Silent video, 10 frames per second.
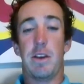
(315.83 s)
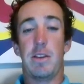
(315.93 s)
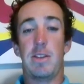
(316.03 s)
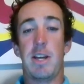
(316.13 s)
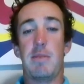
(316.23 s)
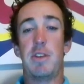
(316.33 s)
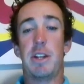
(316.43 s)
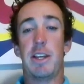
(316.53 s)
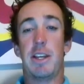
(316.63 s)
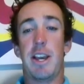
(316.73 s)
Stop
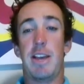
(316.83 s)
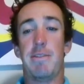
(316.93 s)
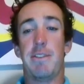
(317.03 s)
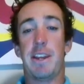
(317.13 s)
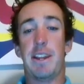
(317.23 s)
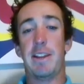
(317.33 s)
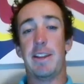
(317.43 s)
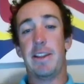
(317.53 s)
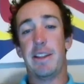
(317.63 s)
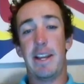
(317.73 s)
drinking caffeine
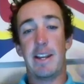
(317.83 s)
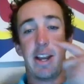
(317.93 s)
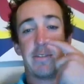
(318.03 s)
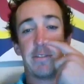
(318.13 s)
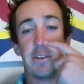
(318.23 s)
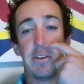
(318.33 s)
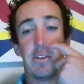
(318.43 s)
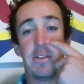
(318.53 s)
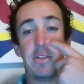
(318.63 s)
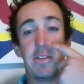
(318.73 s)
in late night
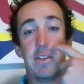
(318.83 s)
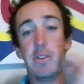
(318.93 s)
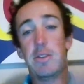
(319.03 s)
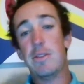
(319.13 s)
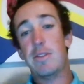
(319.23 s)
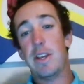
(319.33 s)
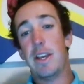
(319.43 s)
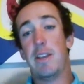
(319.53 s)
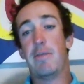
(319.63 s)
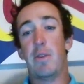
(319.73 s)
afternoons
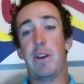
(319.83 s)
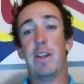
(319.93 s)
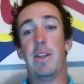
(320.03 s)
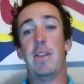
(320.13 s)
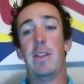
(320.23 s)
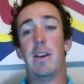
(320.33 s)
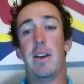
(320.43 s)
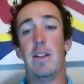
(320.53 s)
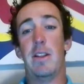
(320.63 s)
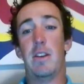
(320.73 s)
and avoid
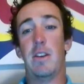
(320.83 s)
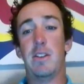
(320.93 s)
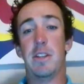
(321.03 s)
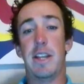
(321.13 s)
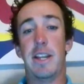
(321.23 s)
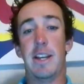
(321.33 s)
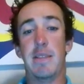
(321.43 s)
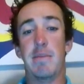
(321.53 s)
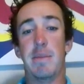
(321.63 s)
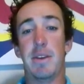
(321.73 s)
large late
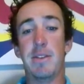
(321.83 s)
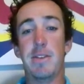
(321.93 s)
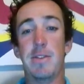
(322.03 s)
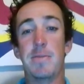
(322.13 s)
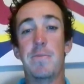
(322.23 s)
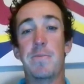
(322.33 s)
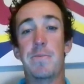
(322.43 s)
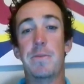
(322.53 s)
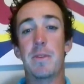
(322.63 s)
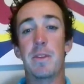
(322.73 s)
night meals.
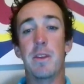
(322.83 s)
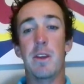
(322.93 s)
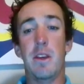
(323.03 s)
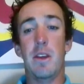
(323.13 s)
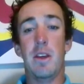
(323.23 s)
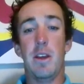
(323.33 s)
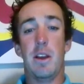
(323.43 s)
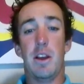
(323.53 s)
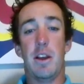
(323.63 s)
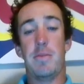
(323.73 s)

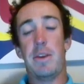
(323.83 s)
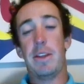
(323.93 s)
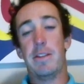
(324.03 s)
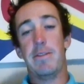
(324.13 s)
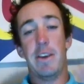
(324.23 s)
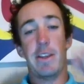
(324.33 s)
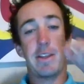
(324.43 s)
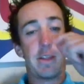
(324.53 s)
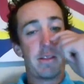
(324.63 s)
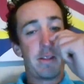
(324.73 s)
And the
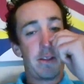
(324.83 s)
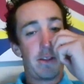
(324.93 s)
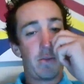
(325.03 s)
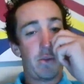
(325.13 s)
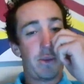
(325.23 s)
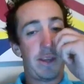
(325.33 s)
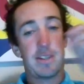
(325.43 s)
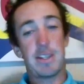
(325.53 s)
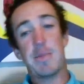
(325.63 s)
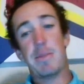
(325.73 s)
fifth would
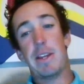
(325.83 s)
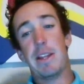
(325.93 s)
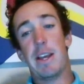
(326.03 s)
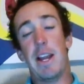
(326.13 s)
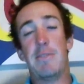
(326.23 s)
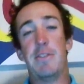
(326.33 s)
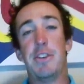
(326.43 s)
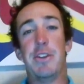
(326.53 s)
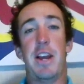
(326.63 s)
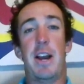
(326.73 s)
be skip the late
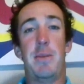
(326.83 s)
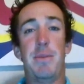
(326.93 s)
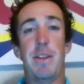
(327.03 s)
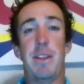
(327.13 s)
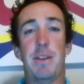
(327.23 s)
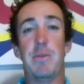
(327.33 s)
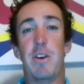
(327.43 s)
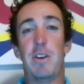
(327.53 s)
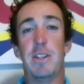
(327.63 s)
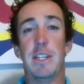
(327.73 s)
afternoon nap. I think
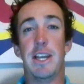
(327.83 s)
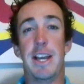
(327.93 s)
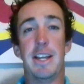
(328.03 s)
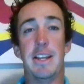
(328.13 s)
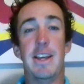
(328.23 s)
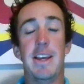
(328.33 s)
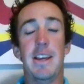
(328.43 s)
we've all done that